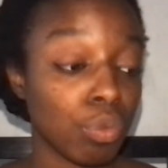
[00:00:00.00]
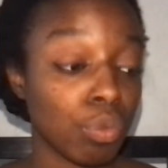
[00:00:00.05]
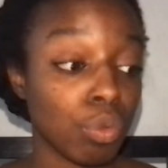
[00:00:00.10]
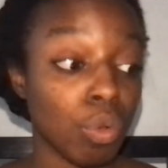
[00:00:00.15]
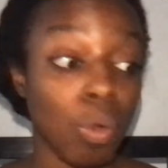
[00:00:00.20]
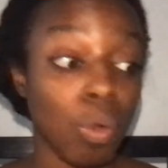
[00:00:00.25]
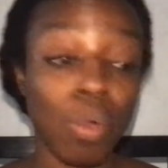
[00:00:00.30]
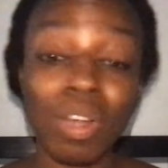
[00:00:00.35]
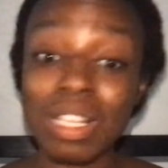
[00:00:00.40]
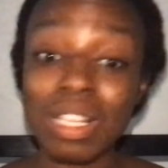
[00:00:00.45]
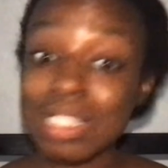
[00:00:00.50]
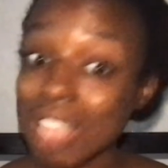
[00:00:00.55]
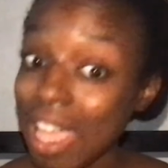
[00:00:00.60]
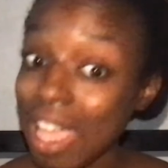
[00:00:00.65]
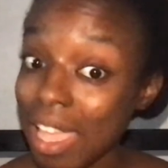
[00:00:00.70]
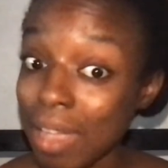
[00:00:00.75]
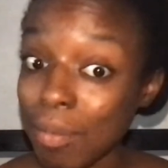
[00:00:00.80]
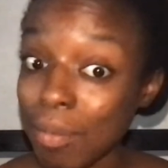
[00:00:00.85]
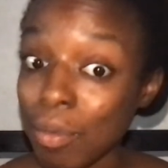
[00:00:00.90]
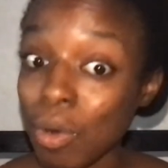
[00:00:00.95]
Or the
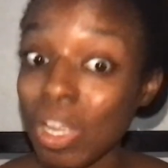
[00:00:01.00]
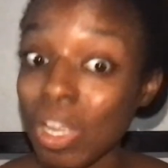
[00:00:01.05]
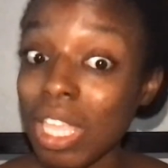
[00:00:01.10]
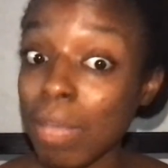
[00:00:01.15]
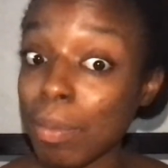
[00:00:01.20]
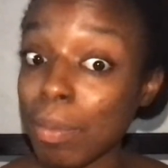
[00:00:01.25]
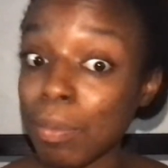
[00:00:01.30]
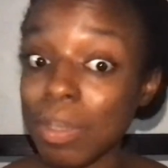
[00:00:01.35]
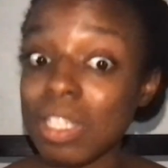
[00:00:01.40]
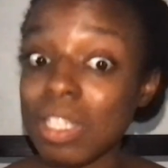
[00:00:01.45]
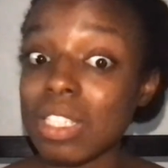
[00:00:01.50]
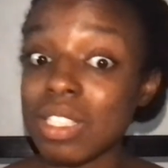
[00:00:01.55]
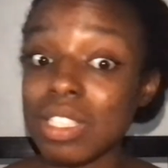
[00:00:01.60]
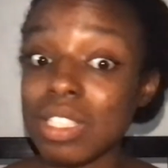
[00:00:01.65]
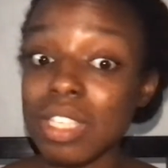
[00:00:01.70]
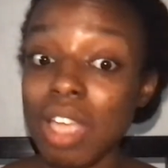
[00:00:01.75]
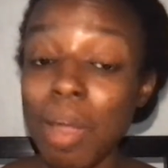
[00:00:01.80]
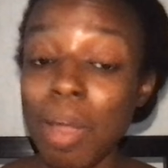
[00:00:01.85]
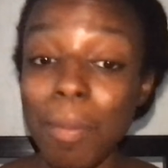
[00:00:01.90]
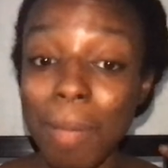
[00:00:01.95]
time, or capability,
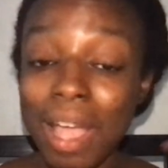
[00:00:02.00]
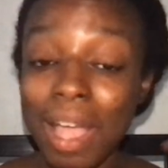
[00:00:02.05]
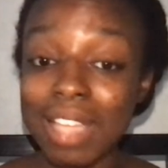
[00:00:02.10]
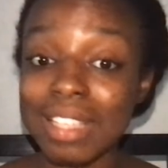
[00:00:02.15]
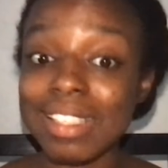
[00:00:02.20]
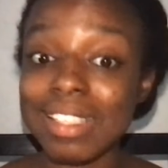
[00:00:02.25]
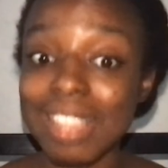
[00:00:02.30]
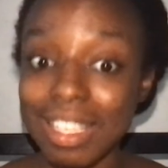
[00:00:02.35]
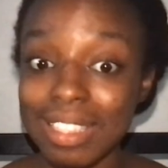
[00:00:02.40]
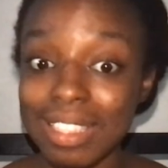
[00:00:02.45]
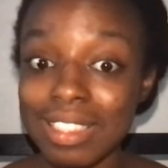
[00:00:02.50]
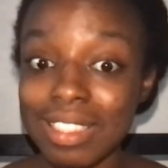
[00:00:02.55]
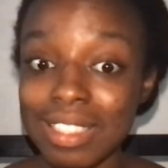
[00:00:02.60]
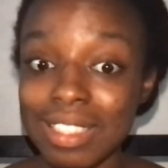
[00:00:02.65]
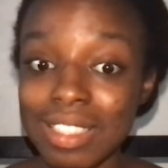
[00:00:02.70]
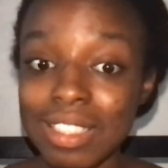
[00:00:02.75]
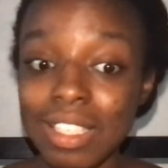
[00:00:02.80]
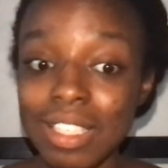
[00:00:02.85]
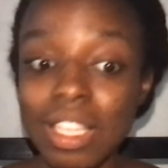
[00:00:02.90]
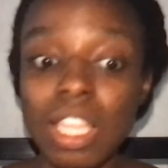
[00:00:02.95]
or mindset.
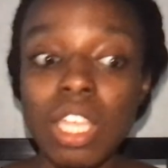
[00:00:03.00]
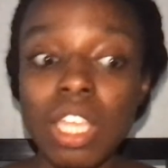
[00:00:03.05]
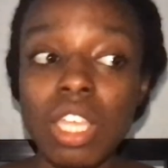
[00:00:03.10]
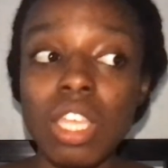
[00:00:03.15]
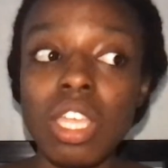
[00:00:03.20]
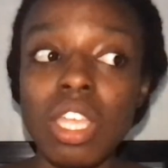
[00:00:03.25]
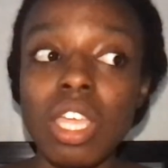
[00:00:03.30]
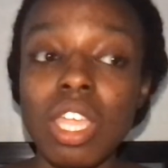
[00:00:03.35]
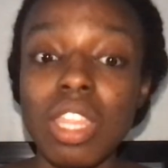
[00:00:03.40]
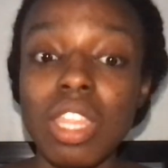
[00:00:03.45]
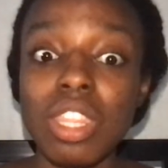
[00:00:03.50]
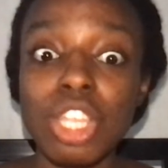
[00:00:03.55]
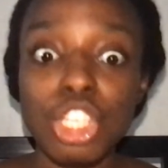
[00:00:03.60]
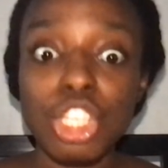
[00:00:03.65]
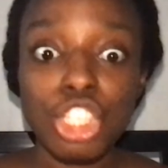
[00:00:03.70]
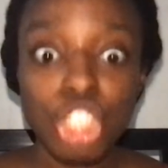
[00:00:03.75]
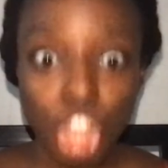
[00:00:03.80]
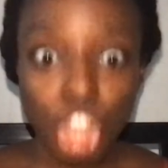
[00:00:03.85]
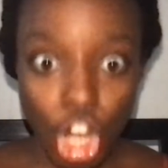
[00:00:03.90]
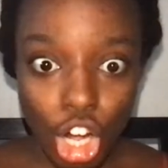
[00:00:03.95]
The
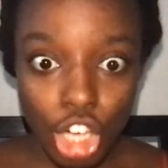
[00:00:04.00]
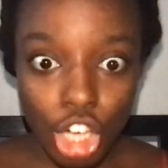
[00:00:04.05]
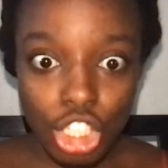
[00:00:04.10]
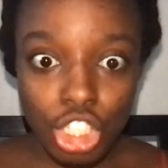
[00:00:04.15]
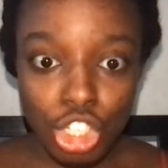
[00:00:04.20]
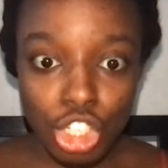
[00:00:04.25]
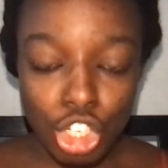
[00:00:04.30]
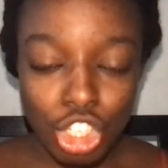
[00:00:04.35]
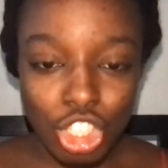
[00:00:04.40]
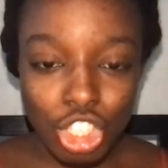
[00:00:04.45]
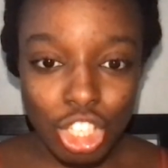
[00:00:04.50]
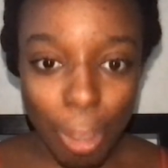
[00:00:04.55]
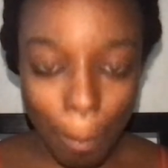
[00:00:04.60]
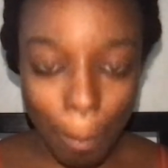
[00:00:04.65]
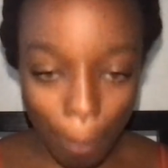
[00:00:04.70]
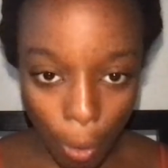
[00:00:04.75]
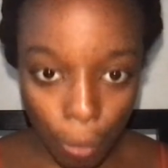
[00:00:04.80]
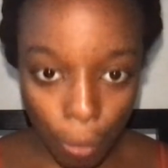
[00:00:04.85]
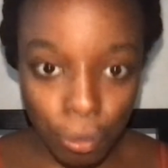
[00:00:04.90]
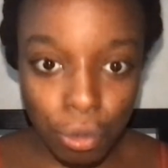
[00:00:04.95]
church
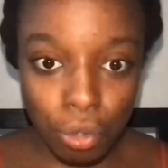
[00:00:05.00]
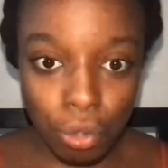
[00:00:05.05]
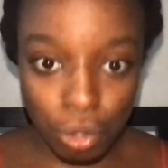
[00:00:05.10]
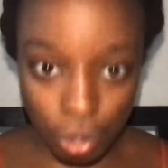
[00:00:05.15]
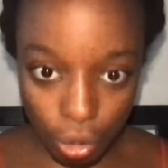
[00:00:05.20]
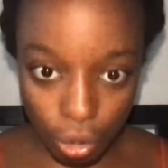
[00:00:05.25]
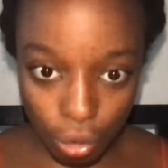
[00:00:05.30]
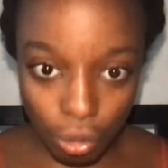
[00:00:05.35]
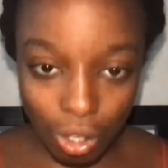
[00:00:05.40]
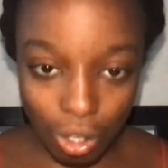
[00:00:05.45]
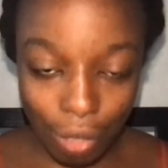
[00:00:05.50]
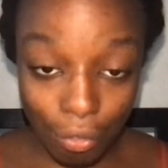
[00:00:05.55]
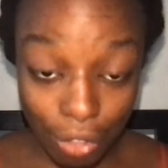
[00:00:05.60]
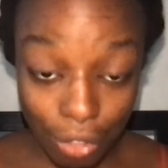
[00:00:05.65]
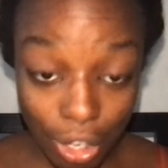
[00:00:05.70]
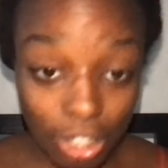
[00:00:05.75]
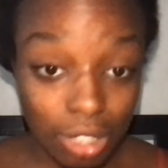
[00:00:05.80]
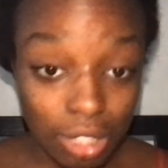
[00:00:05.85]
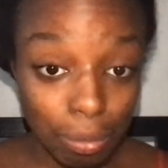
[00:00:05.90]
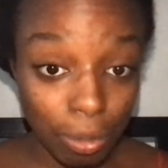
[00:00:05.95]
supposed to. If they're
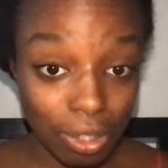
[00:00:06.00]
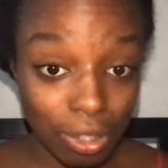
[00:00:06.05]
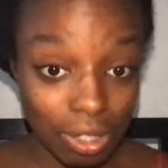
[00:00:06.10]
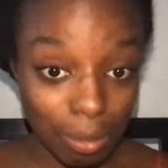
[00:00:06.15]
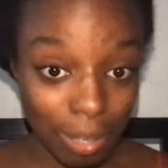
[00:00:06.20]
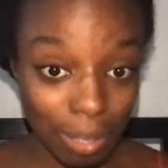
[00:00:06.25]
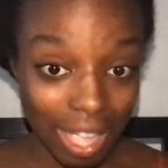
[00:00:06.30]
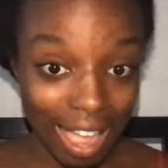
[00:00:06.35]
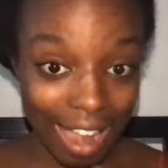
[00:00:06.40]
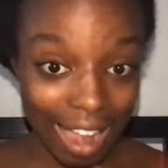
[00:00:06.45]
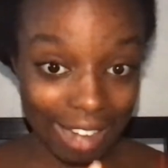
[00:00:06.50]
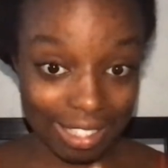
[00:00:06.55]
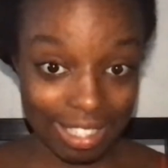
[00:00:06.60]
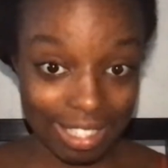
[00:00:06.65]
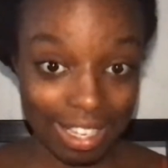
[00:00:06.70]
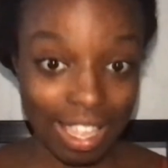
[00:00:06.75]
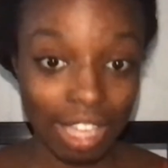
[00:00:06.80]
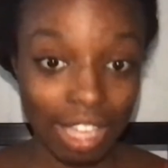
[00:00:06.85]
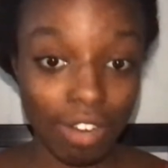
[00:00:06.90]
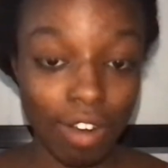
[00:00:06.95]
supposed to be acting
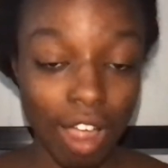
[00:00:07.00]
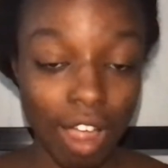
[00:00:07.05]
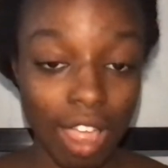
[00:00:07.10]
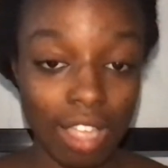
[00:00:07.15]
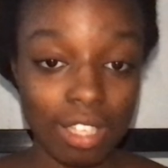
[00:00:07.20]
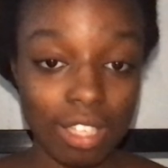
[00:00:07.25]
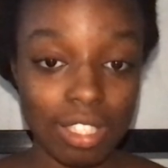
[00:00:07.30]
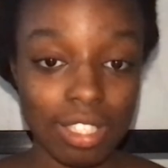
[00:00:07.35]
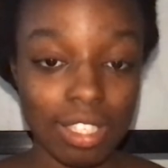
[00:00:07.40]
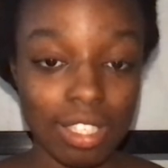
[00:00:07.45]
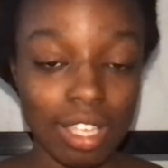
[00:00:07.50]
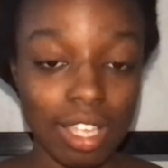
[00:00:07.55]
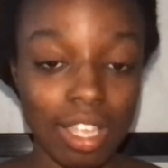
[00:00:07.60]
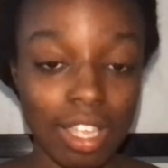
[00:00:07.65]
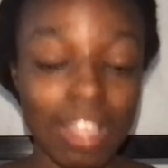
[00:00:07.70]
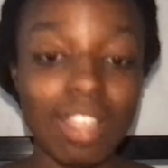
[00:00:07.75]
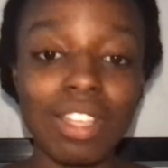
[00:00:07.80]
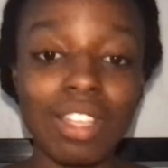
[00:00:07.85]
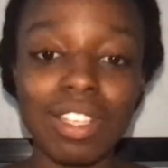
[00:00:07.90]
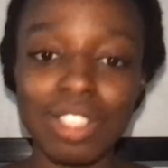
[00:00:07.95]
like Christ,
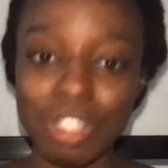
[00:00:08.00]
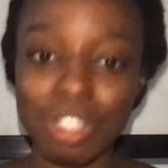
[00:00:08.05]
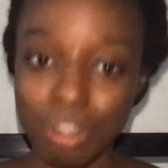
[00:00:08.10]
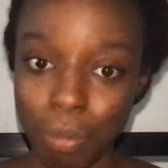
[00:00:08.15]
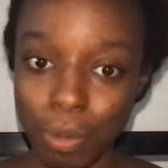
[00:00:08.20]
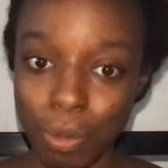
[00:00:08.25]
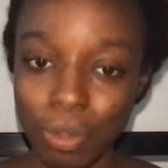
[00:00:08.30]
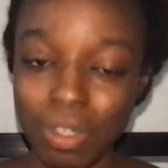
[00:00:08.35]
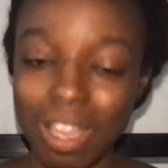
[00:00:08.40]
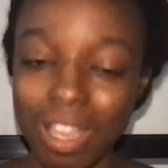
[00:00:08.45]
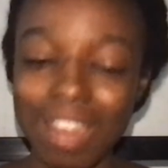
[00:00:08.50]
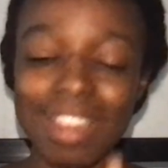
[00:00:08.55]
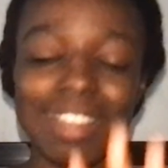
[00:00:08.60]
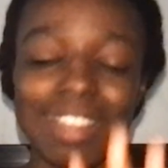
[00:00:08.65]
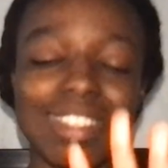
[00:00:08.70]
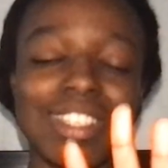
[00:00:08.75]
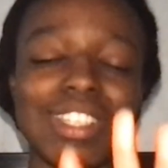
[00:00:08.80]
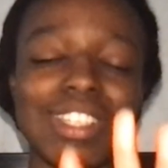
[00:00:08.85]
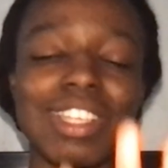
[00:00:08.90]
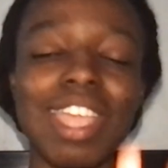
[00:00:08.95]
supposed to. And let's
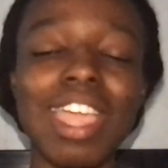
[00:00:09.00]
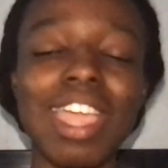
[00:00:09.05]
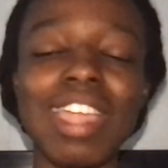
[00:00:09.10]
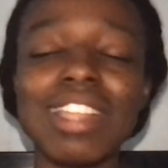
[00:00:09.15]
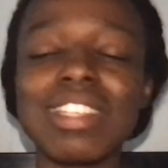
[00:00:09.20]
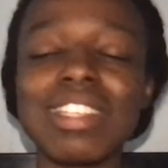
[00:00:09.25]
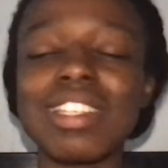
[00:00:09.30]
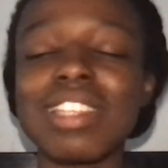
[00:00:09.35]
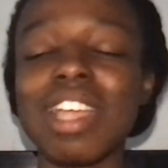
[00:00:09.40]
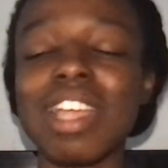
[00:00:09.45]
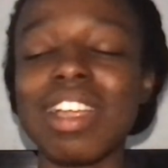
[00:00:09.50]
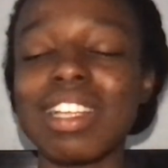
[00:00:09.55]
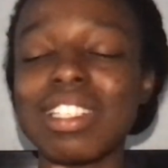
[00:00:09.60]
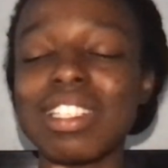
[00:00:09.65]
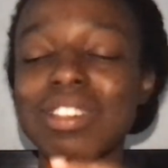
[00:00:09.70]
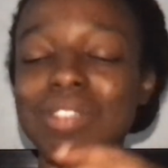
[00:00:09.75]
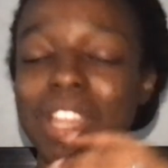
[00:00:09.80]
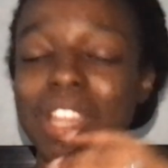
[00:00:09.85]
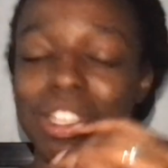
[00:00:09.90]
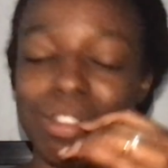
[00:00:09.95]
change the narrative
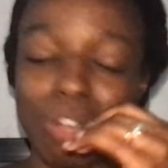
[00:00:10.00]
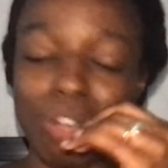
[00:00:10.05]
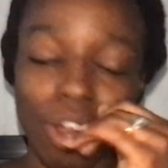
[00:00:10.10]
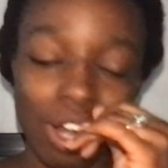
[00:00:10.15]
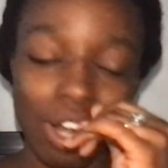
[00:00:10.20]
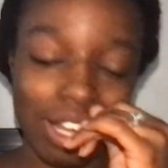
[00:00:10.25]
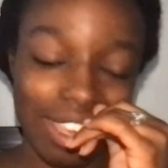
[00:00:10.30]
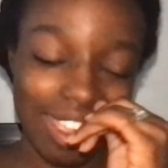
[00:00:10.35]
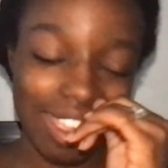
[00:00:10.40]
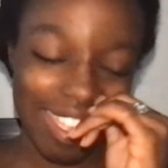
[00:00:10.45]
that you already